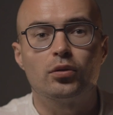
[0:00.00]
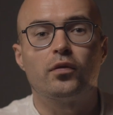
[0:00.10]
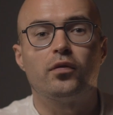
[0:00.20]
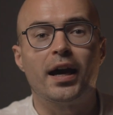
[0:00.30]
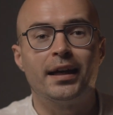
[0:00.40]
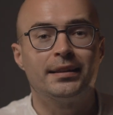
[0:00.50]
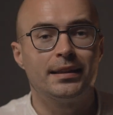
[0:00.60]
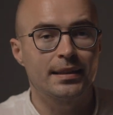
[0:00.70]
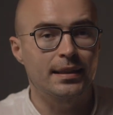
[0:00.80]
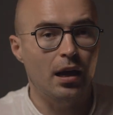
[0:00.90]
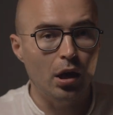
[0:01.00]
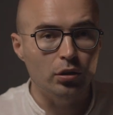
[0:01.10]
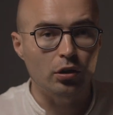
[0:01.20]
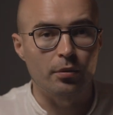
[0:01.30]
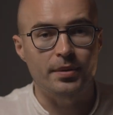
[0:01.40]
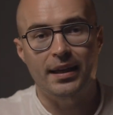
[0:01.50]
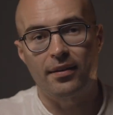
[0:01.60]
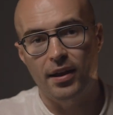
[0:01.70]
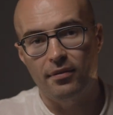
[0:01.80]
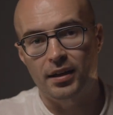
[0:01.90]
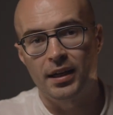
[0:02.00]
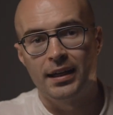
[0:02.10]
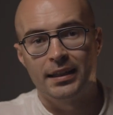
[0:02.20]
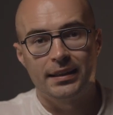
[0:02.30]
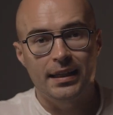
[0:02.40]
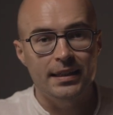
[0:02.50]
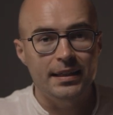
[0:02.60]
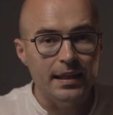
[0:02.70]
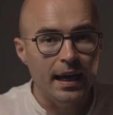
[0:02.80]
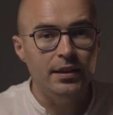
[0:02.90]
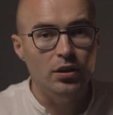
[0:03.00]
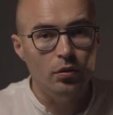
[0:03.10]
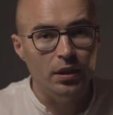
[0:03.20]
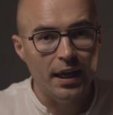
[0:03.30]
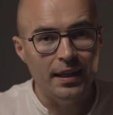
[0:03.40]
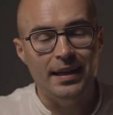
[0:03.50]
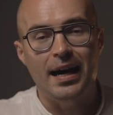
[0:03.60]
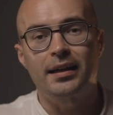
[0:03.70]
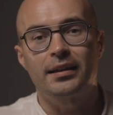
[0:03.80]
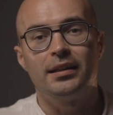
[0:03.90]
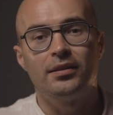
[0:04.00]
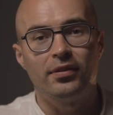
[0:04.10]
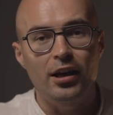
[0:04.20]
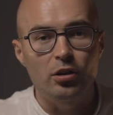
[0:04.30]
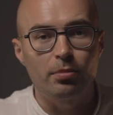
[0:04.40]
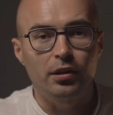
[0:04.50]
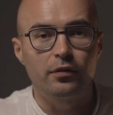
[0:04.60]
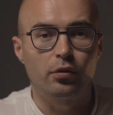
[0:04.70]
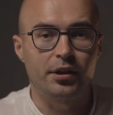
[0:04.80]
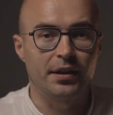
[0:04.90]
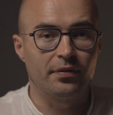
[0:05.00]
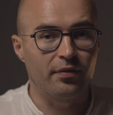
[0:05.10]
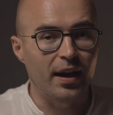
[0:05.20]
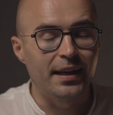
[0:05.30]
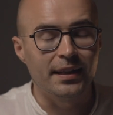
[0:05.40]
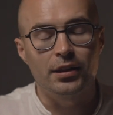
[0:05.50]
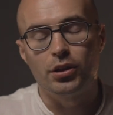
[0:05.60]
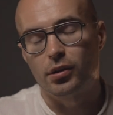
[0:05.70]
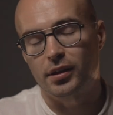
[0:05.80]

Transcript: to find these outcomes. However, the insights you gain are invaluable for refining your